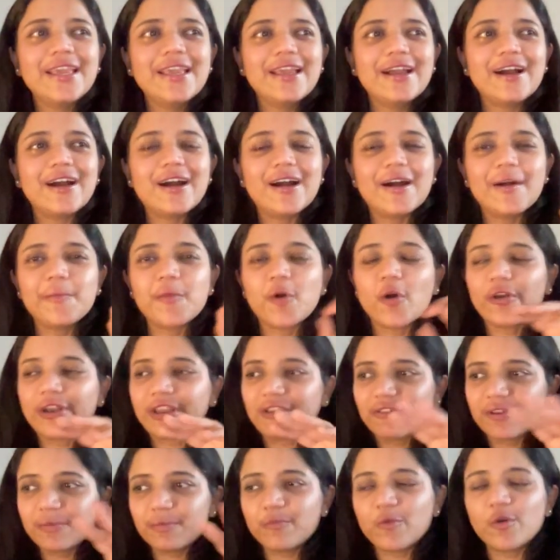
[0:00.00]
or
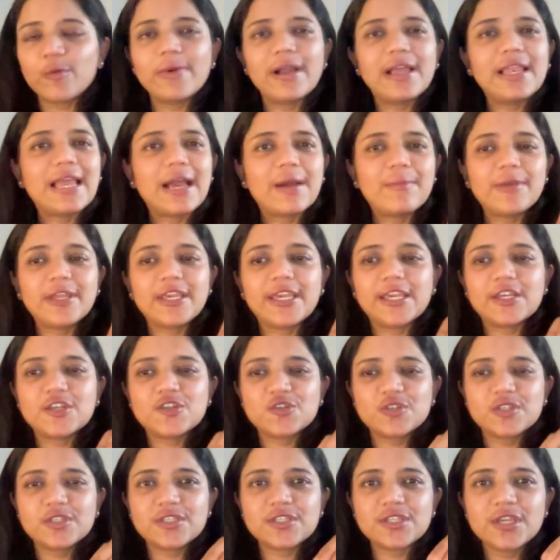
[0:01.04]
even mobile
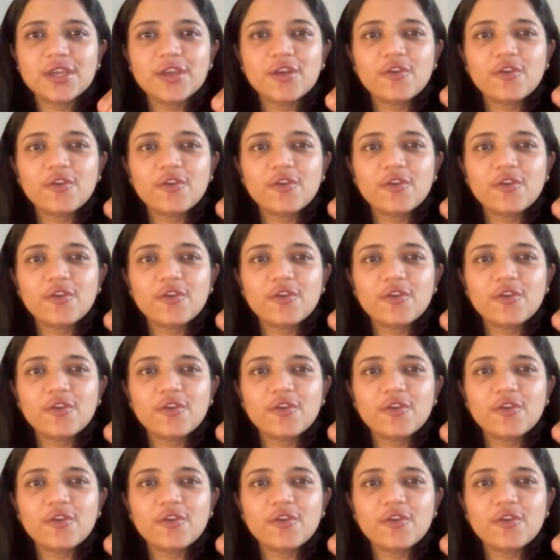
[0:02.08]
applications,